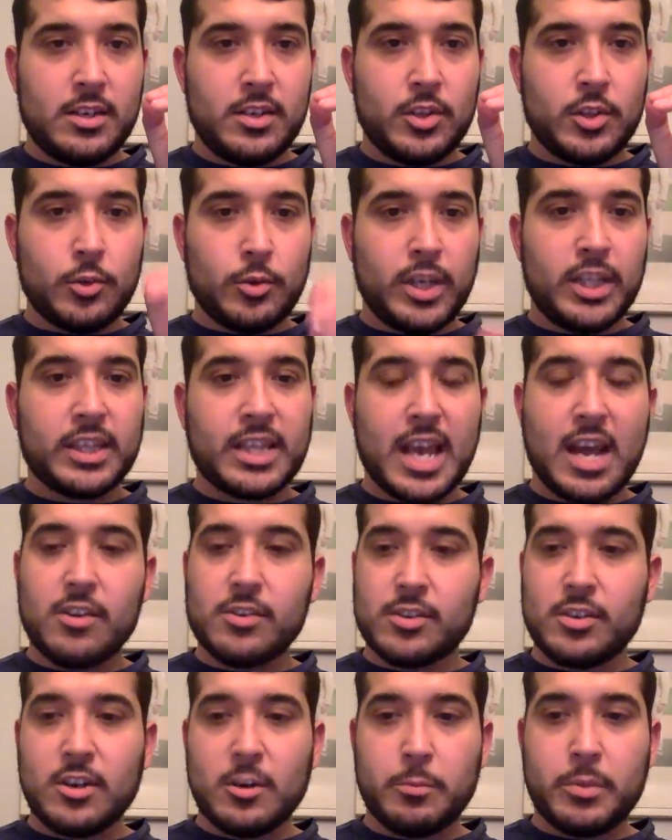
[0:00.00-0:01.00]

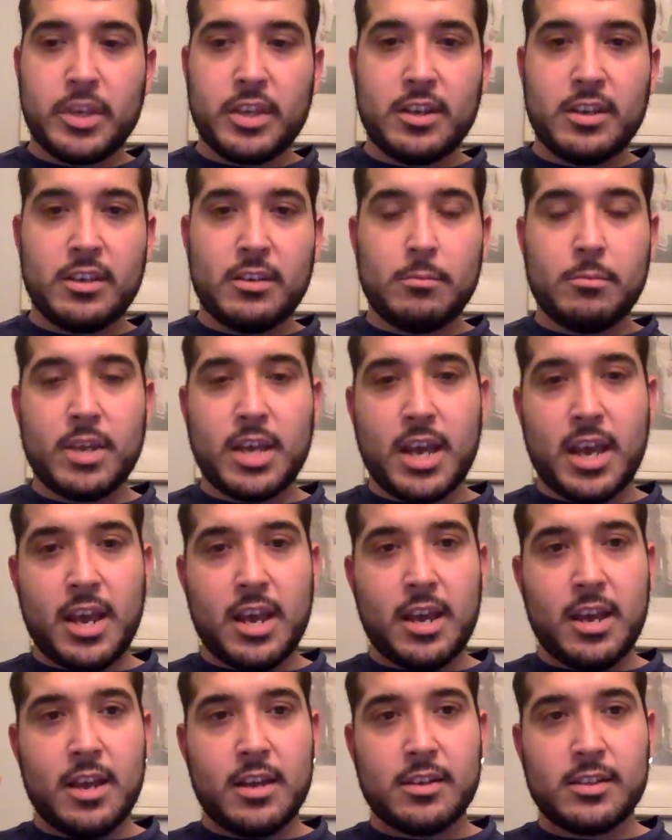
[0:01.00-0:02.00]
3,000 RPM
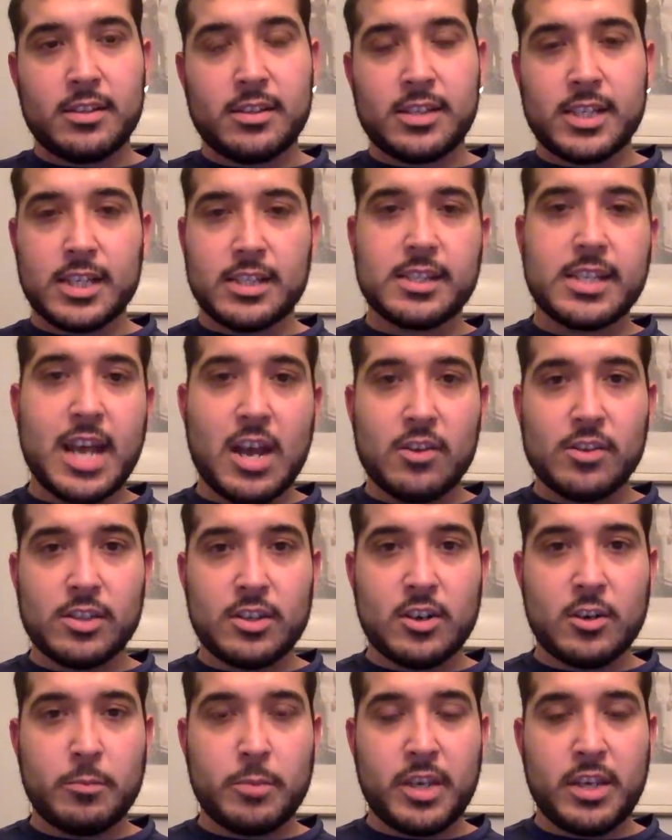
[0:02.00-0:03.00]
and 6,000
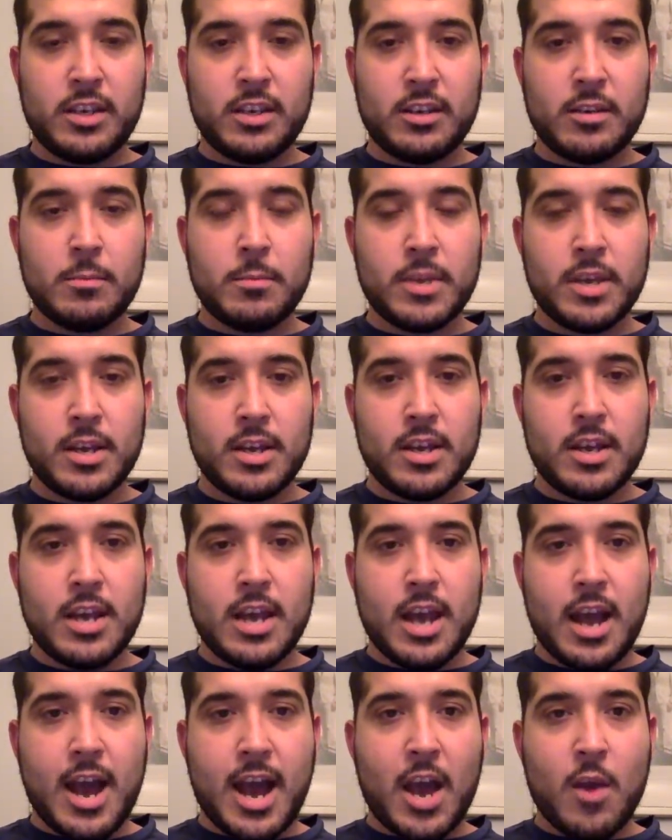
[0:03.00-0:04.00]
RPM,
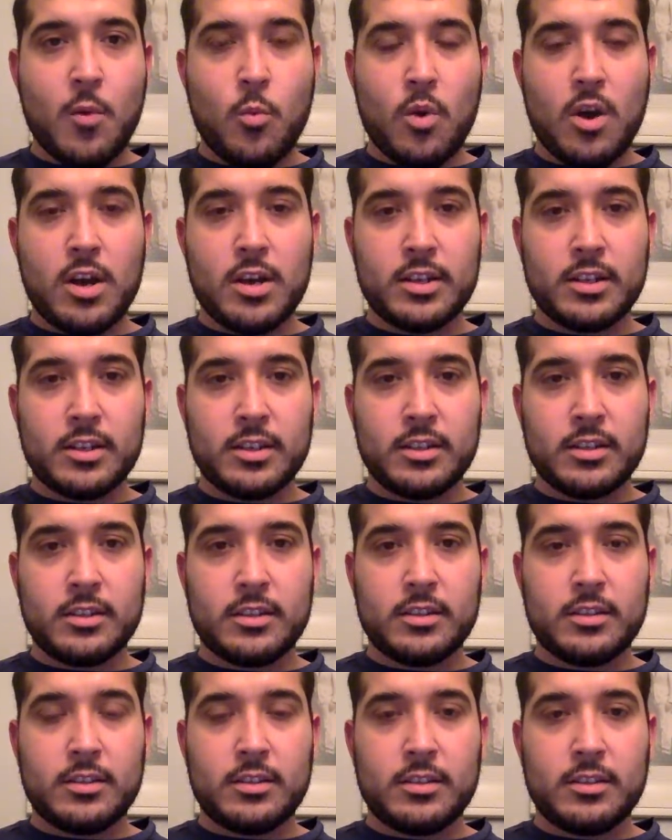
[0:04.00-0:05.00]
I want
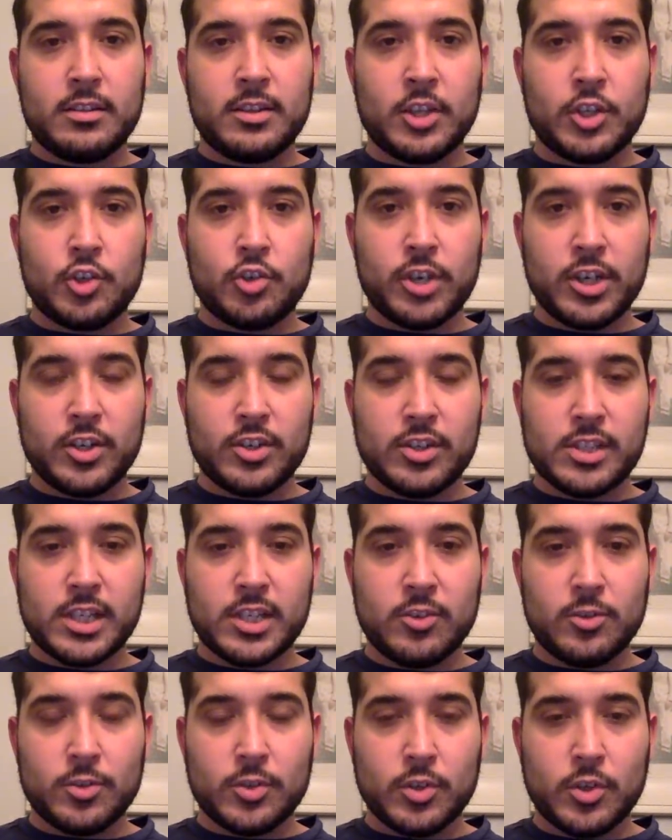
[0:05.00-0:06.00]
the trigger
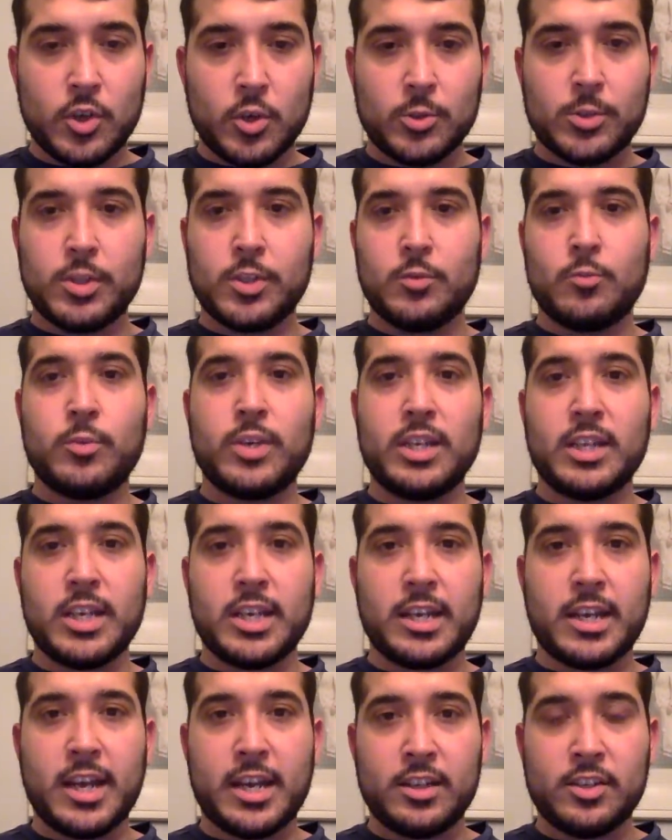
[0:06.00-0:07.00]
signal to go to the
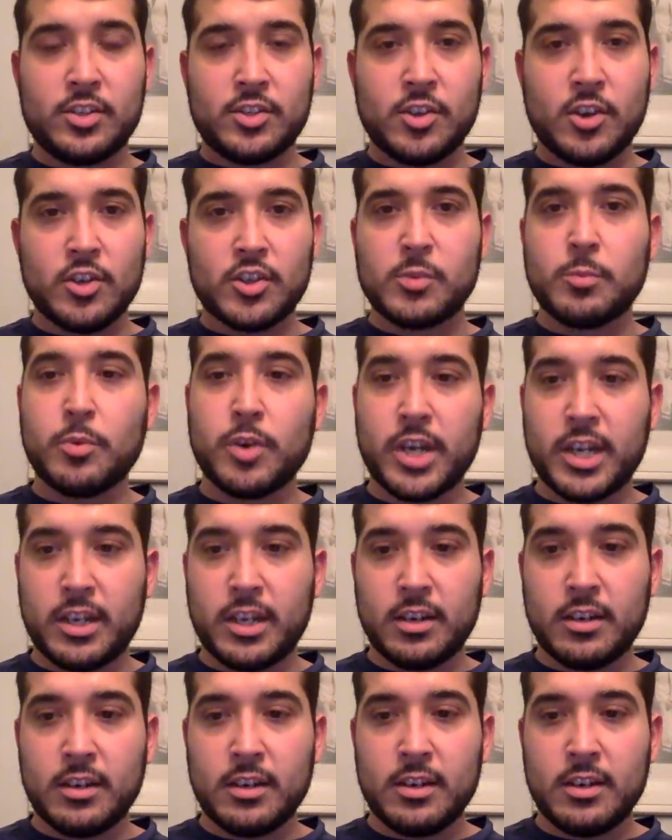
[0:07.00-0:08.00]
relay and start
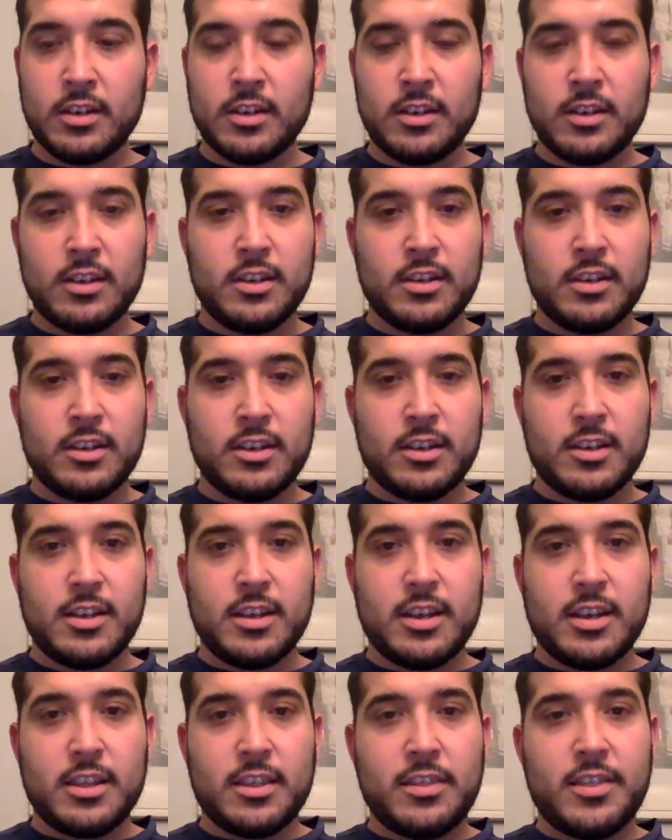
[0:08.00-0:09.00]
spraying.
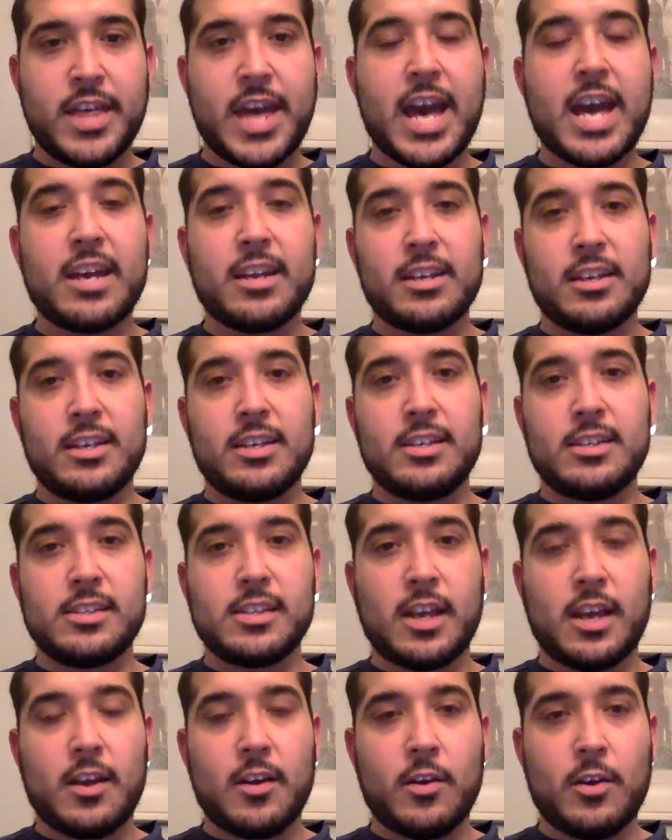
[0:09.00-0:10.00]
That is